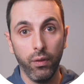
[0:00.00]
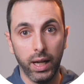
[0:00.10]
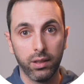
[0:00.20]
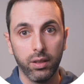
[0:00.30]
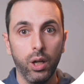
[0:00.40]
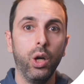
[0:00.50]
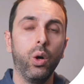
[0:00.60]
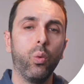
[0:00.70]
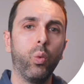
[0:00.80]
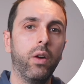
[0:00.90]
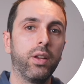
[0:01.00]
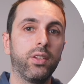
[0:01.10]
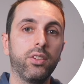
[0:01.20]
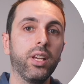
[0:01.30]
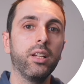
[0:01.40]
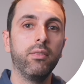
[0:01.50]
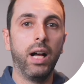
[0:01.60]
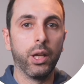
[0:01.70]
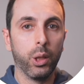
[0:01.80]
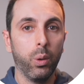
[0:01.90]
that, whereas the second
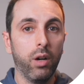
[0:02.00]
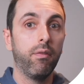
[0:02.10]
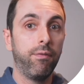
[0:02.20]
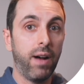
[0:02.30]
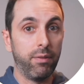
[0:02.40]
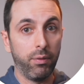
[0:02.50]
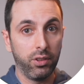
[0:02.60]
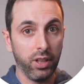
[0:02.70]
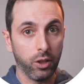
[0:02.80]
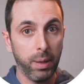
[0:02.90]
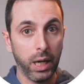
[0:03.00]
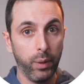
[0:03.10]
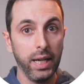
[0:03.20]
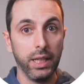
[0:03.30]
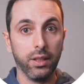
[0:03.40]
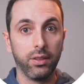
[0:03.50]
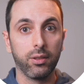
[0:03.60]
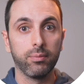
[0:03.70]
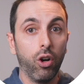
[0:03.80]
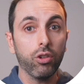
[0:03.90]
value of 5 over 6 pi
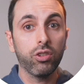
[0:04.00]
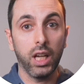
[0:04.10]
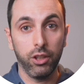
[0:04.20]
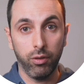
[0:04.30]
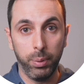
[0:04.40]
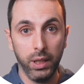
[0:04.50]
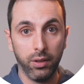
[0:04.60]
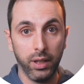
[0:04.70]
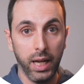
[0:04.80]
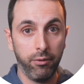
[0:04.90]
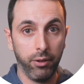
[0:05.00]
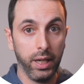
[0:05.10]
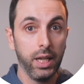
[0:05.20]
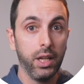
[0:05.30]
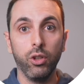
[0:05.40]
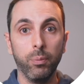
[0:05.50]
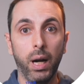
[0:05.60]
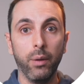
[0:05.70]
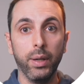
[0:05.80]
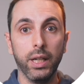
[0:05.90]
radians also gets repeated every 2
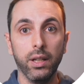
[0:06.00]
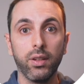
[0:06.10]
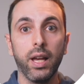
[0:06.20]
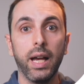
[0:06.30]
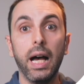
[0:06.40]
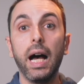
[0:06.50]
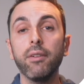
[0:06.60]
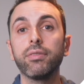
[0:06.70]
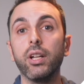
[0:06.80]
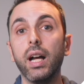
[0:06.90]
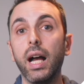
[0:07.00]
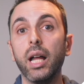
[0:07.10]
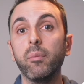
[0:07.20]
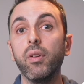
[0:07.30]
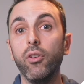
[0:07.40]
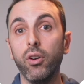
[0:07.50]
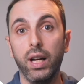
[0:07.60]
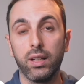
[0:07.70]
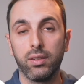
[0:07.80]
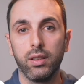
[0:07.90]
pi radians after and before
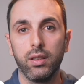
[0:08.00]
that.